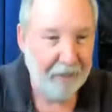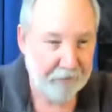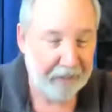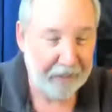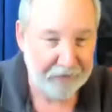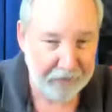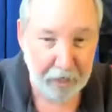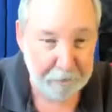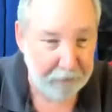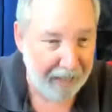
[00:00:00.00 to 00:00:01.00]
things
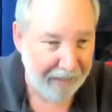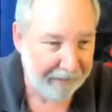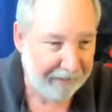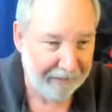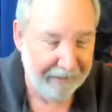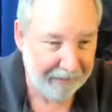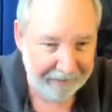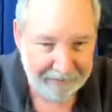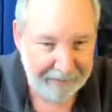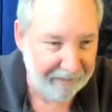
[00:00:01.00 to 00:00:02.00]
come back,
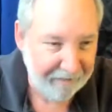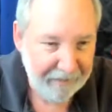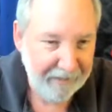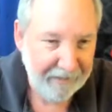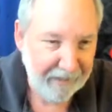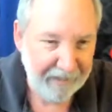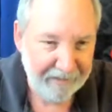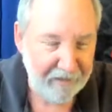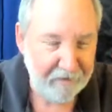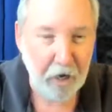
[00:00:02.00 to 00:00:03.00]
and they uh,
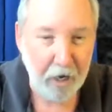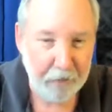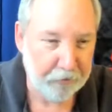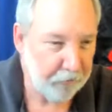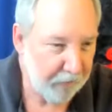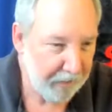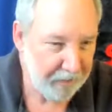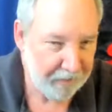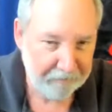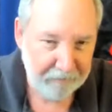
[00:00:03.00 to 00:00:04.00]
they've gone through a